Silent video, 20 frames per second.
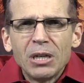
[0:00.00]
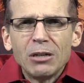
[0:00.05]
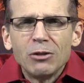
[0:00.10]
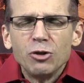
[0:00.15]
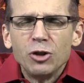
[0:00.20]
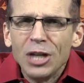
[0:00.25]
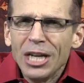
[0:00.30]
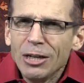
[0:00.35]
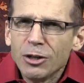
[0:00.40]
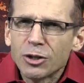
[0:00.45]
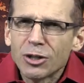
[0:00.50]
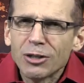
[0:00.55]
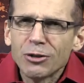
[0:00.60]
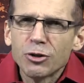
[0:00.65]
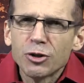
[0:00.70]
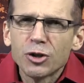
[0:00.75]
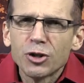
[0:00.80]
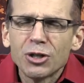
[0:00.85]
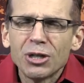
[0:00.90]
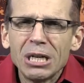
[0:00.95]

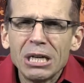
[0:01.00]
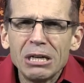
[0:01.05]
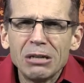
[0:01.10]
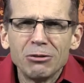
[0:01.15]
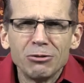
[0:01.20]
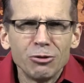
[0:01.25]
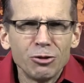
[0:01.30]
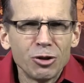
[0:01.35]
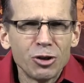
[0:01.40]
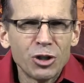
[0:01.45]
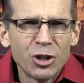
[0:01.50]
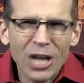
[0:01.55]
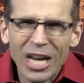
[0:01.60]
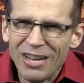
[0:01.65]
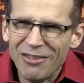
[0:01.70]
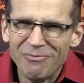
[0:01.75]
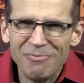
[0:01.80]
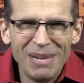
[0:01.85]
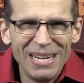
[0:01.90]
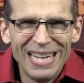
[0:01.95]
Jesus,
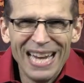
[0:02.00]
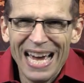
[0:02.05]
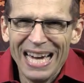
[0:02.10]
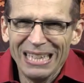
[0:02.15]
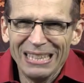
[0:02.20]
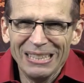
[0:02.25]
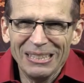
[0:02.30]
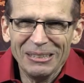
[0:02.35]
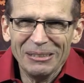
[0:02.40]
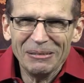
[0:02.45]
save me now.